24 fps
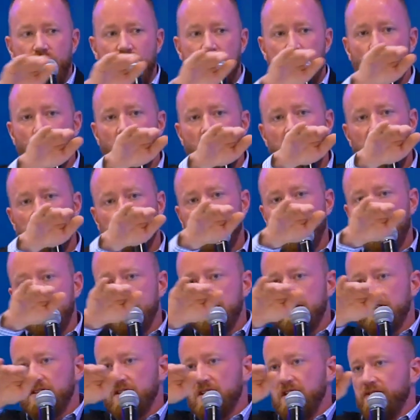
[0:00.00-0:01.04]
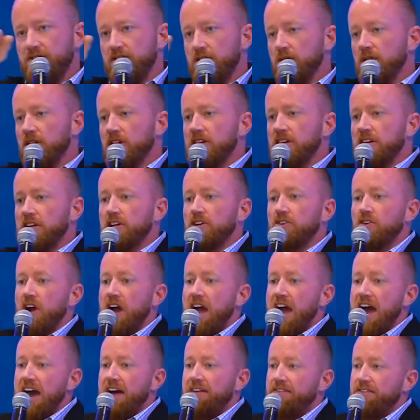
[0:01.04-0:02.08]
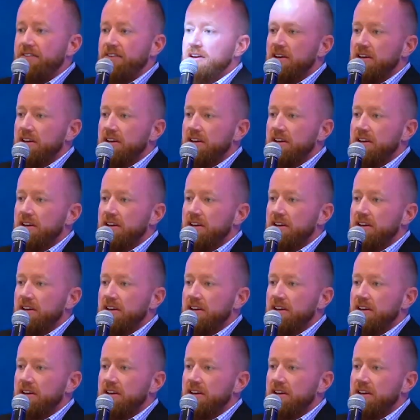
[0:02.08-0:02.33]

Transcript: and watch it, if you look at a graph